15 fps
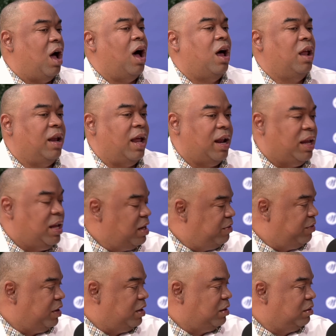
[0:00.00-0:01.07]
on that
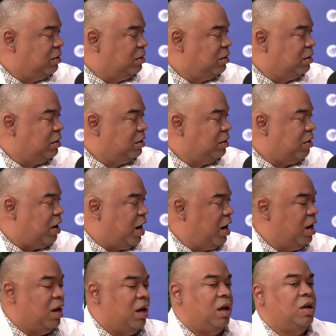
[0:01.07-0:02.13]
infield, right?
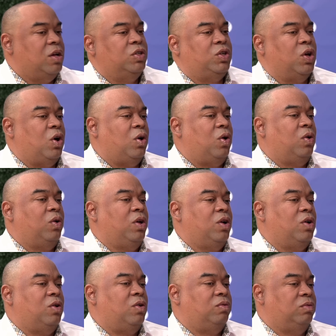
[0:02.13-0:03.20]
So,
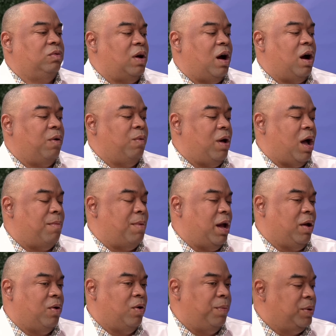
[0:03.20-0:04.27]
am I
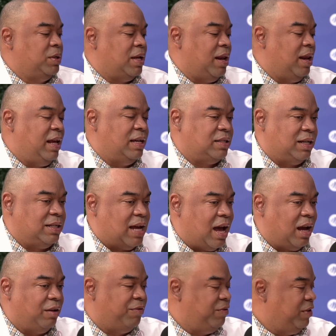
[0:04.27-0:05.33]
going to put a laser
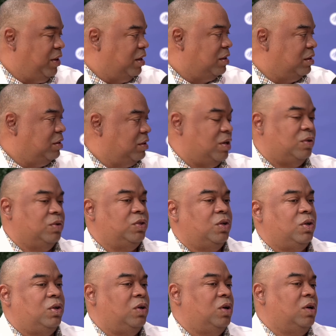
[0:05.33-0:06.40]
tag field?
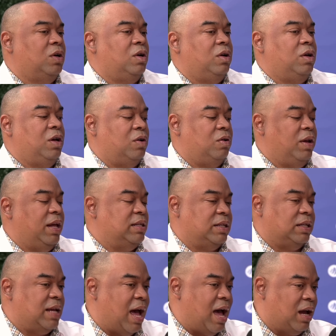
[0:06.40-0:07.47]
Laser
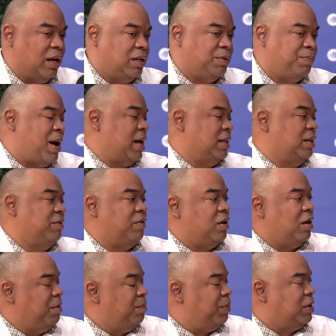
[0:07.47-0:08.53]
tag is part of an
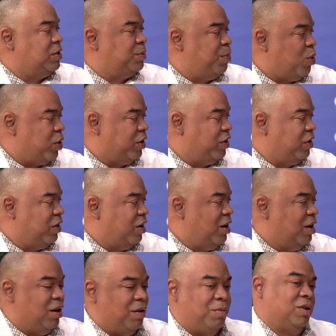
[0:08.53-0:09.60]
Olympic sport,
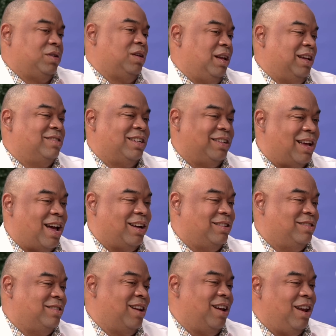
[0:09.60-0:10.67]
mm-hmm. but laser tag
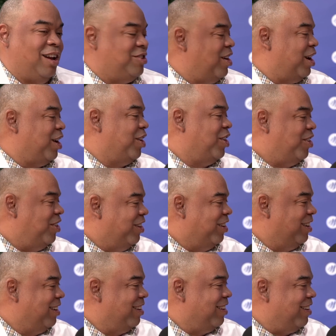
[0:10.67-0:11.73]
is an electronic gun,
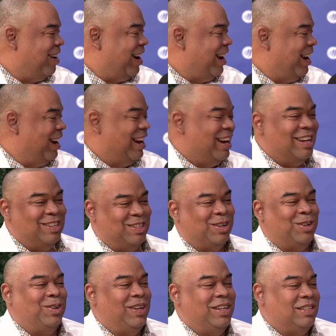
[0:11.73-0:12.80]
mm-hmm. right?
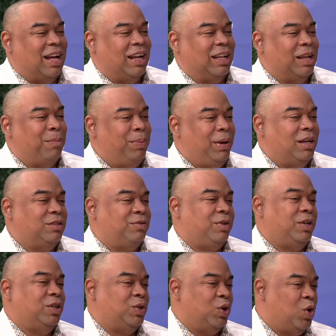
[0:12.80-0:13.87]
So is that a place for
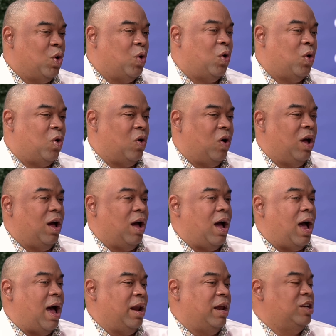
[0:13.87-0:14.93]
you to go
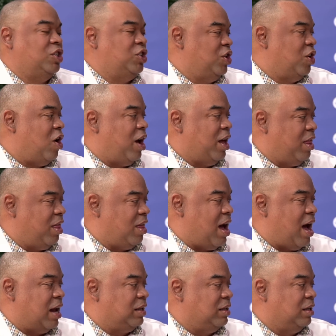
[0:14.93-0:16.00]
and enjoy
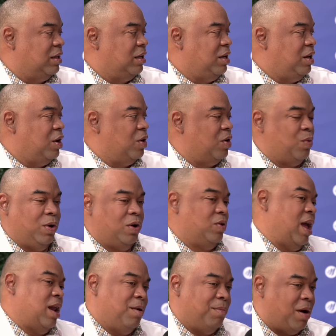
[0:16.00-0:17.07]
that, without
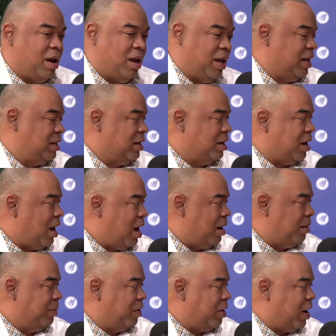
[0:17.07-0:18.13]
anybody getting
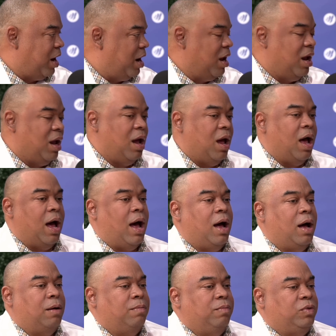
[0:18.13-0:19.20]
harmed, right?
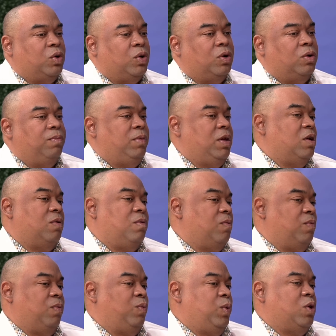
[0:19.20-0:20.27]

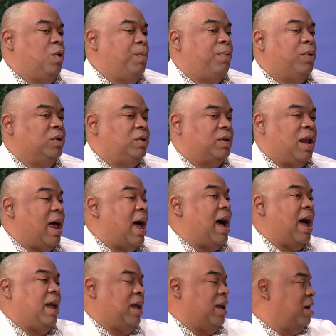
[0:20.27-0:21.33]
Mm-hmm. We could put an
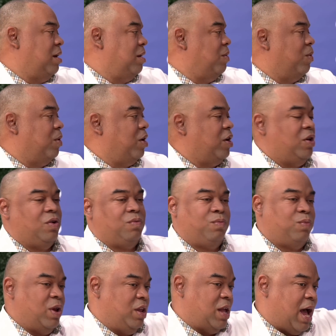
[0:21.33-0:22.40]
eye where
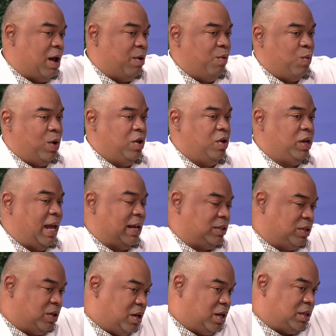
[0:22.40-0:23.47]
when you get
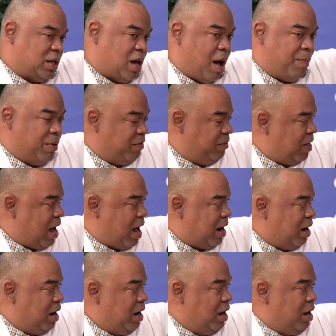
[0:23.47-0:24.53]
to the top of that,
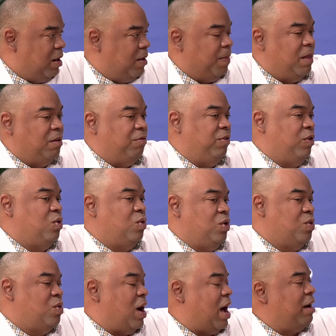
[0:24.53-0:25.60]
the view
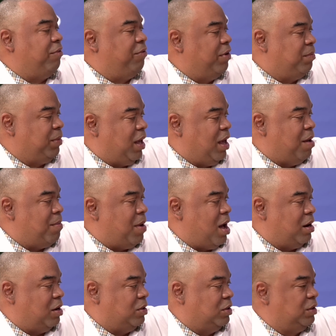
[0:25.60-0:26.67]
you have from
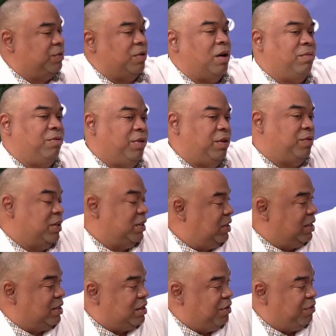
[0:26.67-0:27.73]
Caymanas from 50,
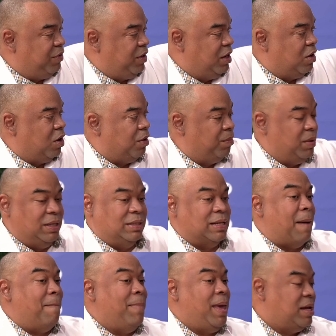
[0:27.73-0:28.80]
60 feet up is
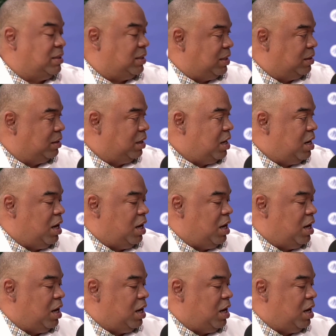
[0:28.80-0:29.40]
amazing. Mm-hmm.